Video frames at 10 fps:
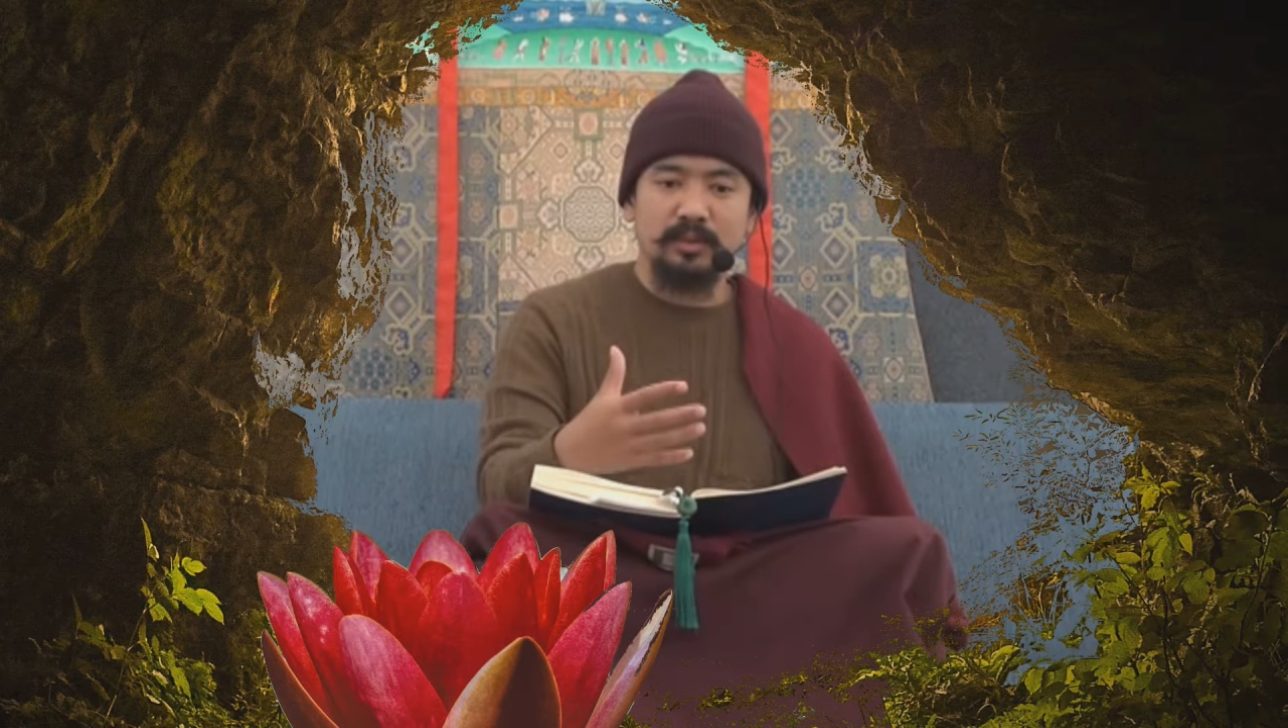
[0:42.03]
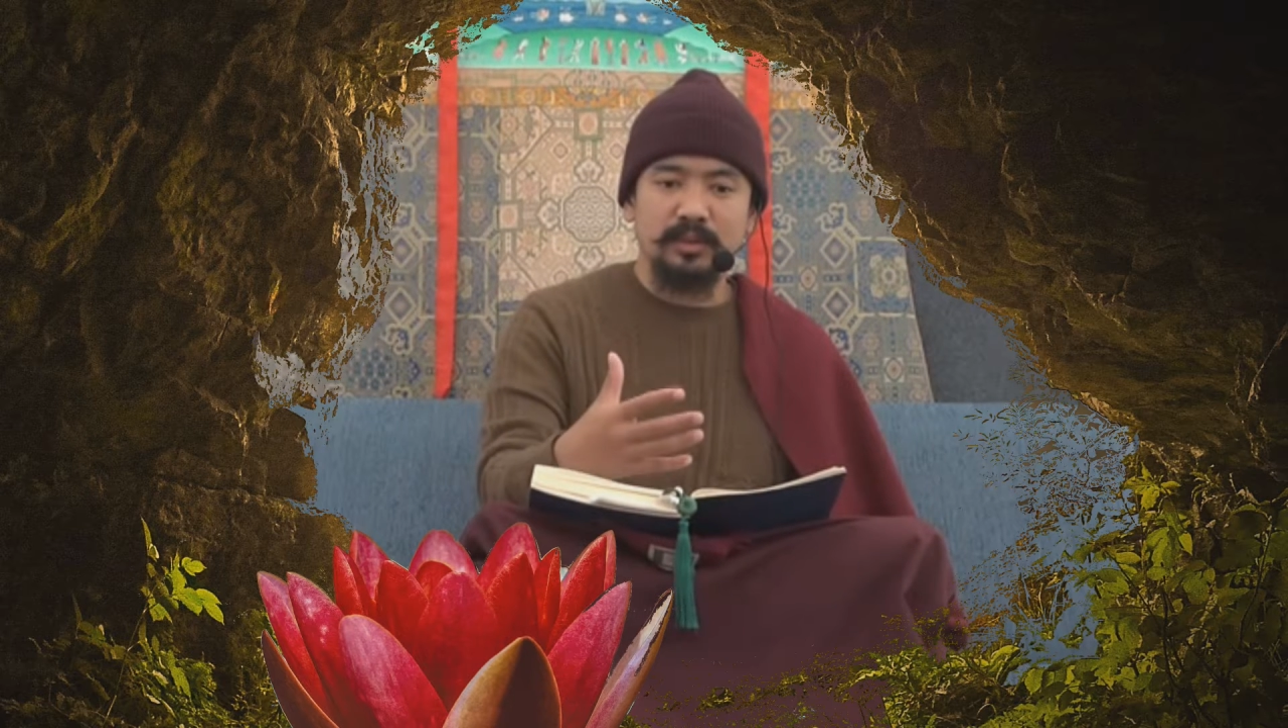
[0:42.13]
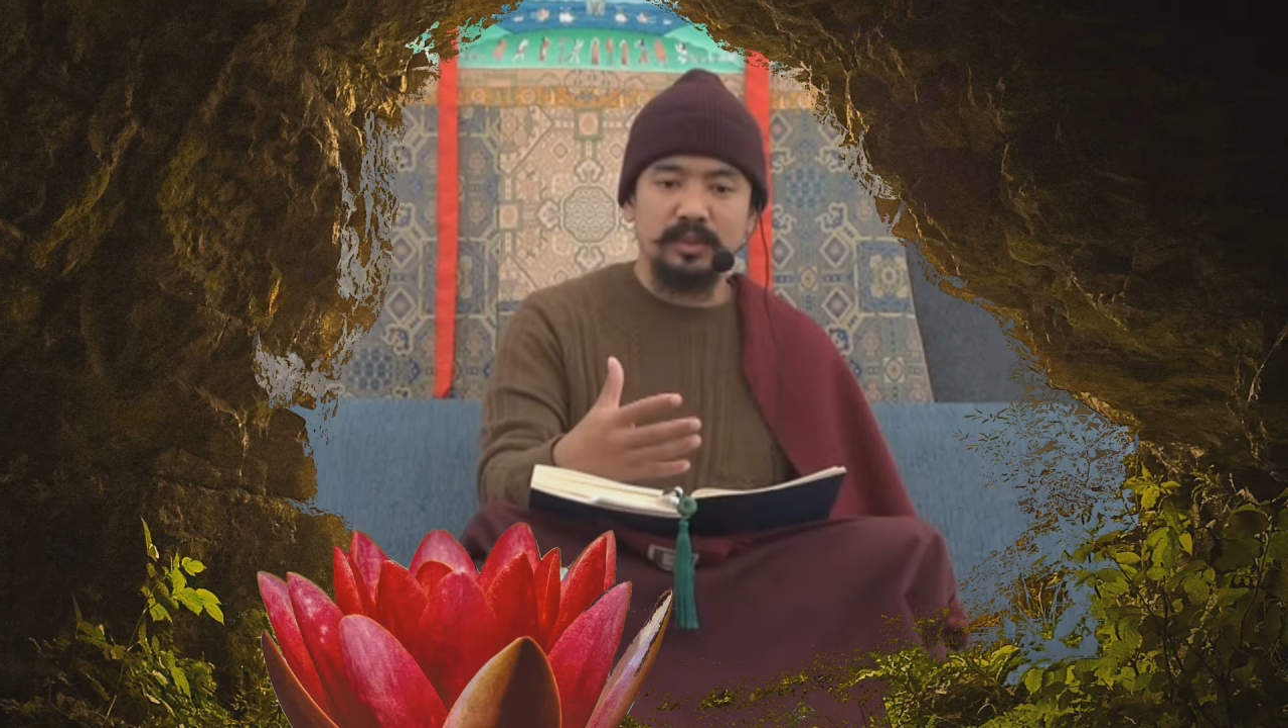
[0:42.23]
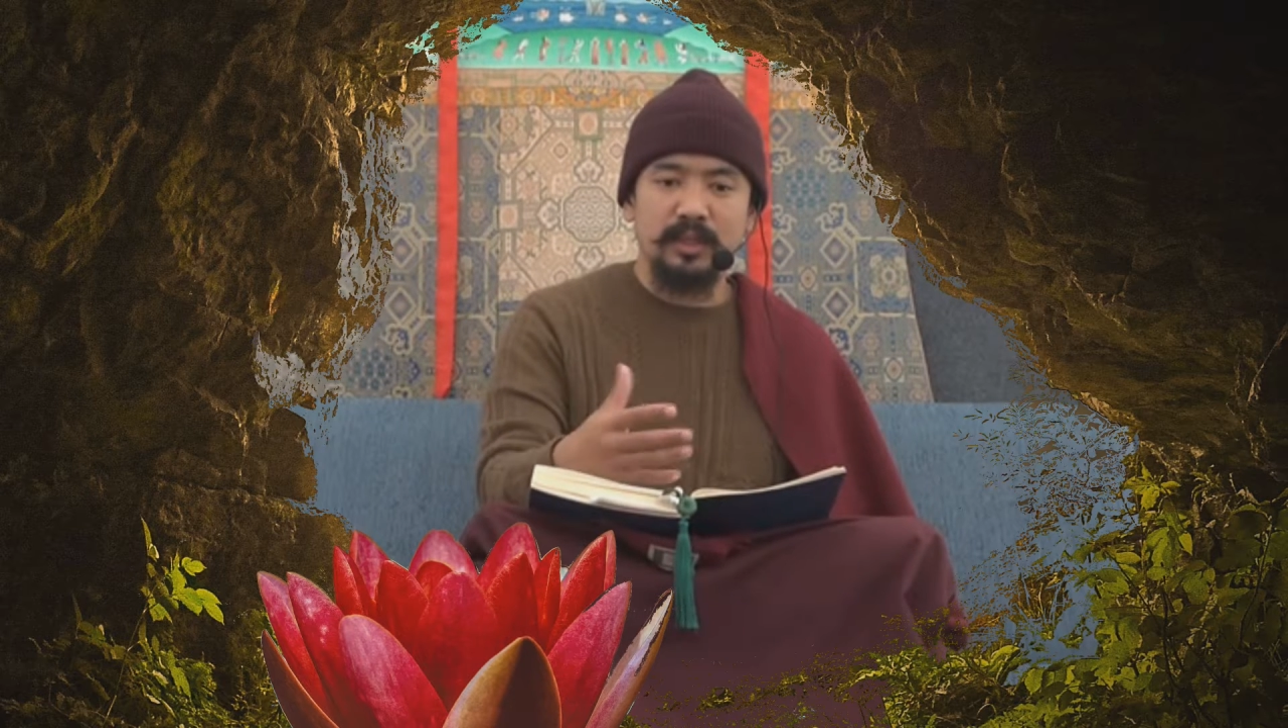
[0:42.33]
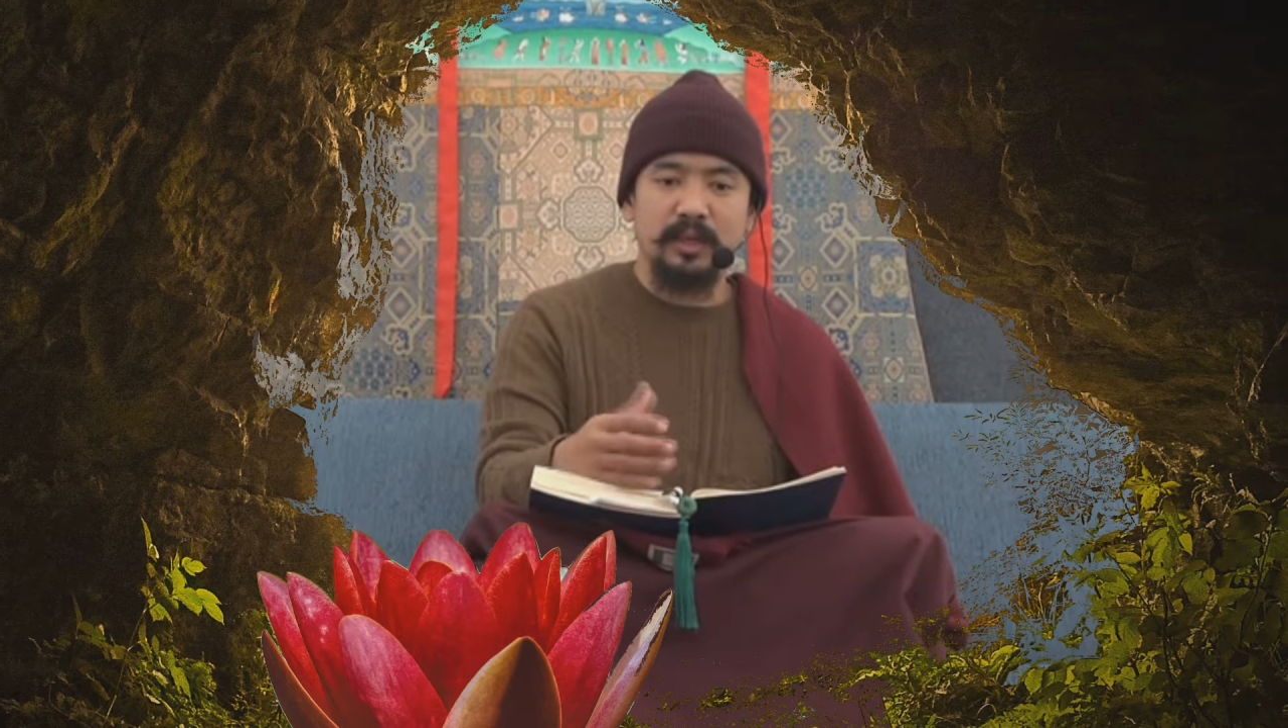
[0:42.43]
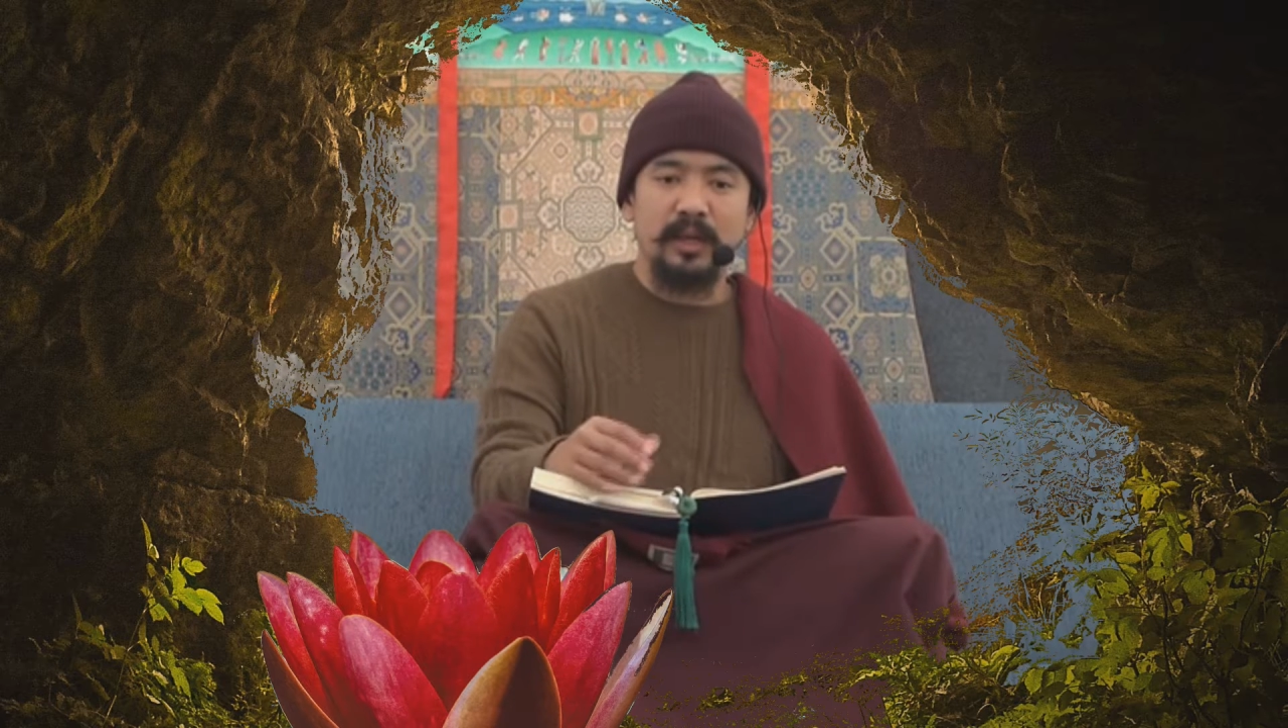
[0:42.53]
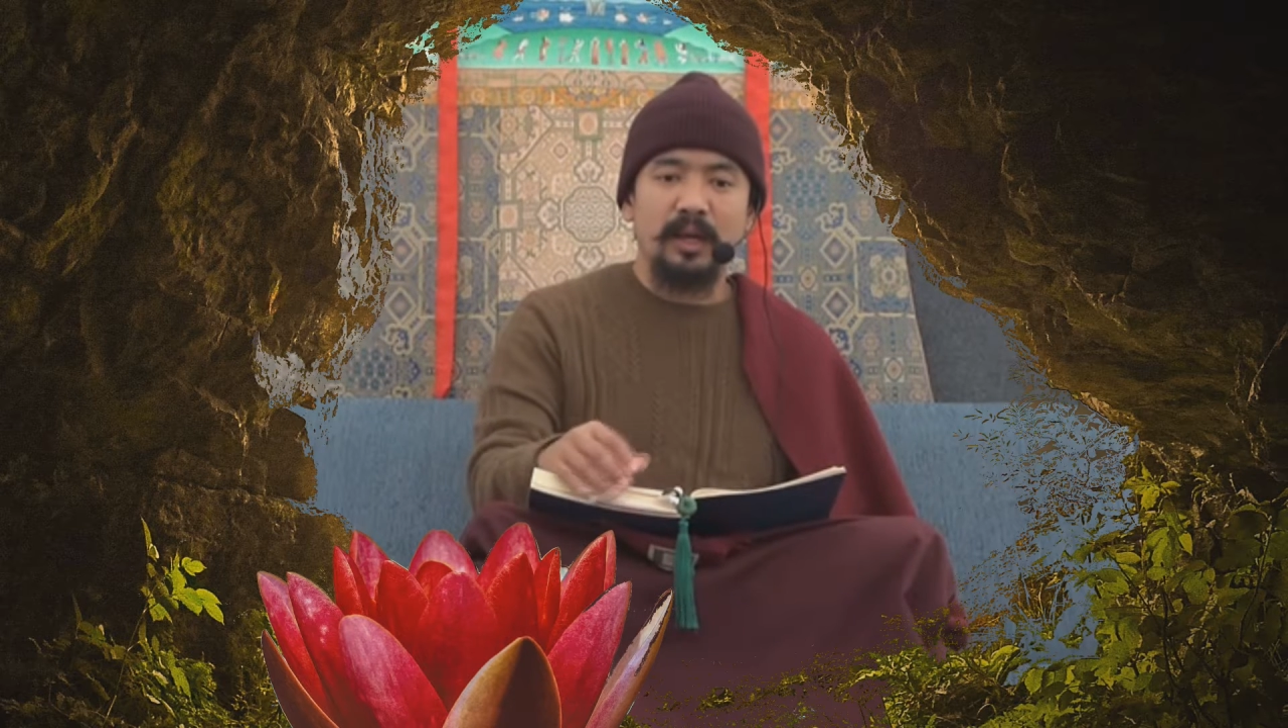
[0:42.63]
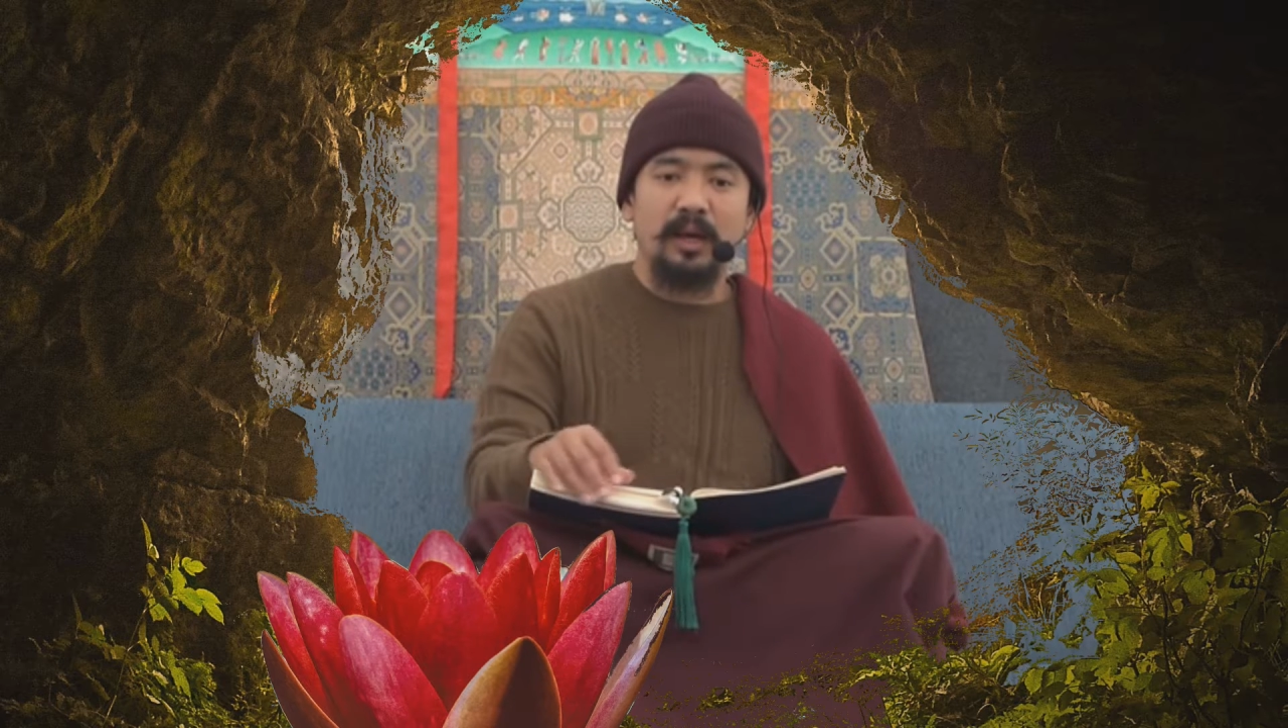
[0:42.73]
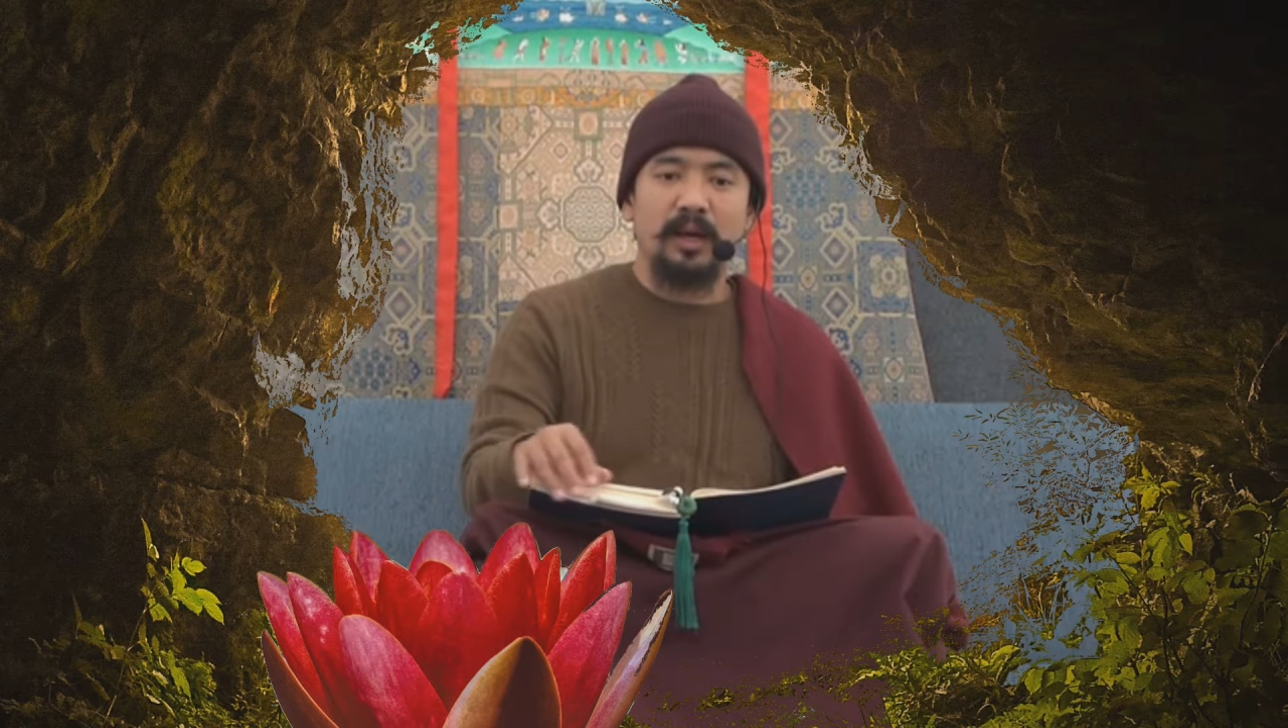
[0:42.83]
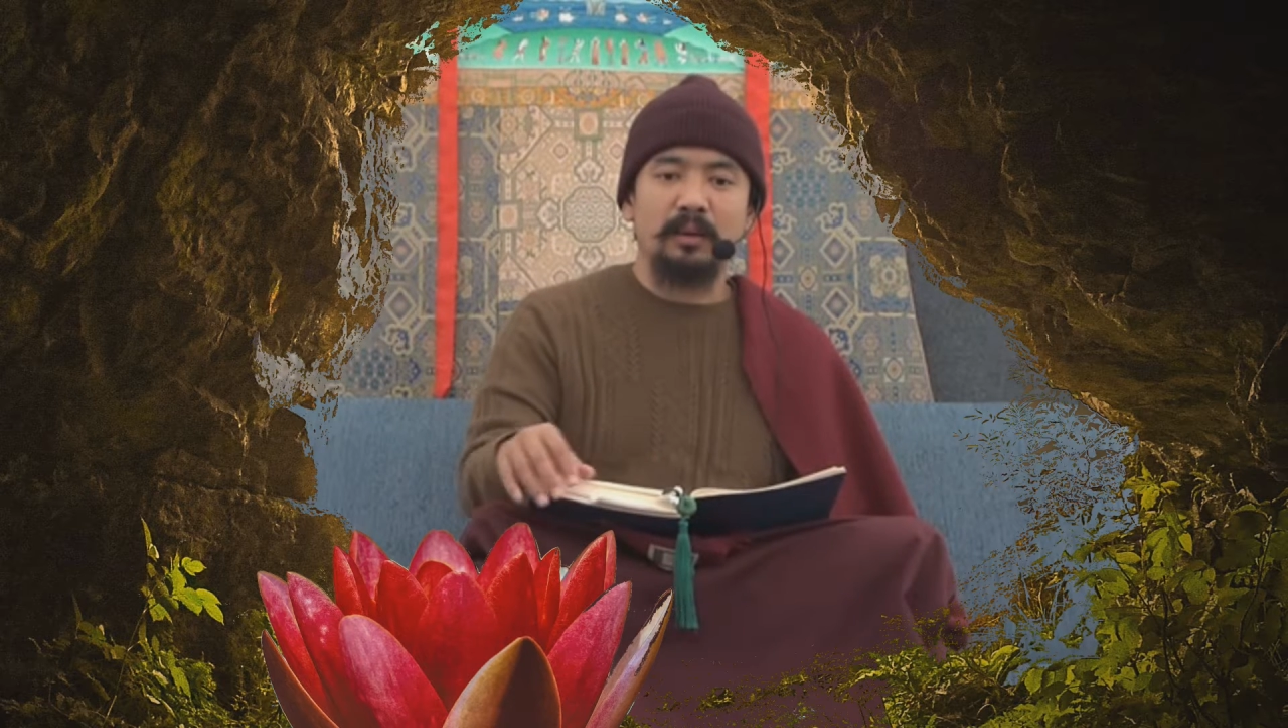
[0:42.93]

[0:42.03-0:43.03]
at Dorje